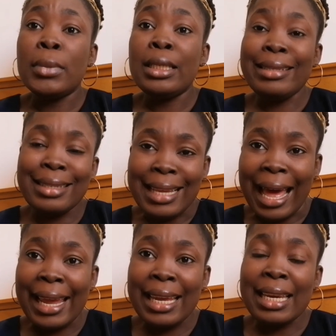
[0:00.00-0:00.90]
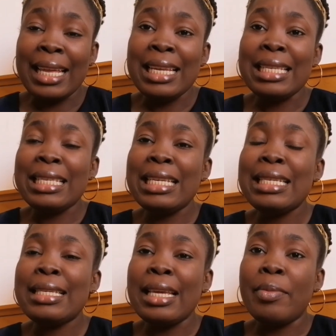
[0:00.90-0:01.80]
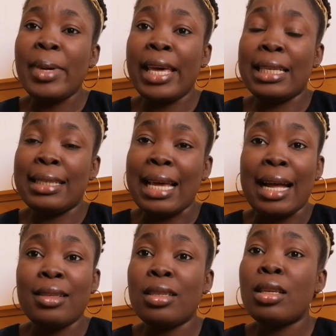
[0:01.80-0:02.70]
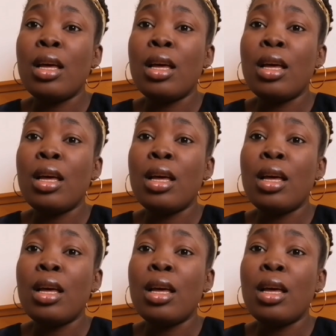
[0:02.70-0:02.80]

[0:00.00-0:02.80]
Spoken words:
design and in this same exact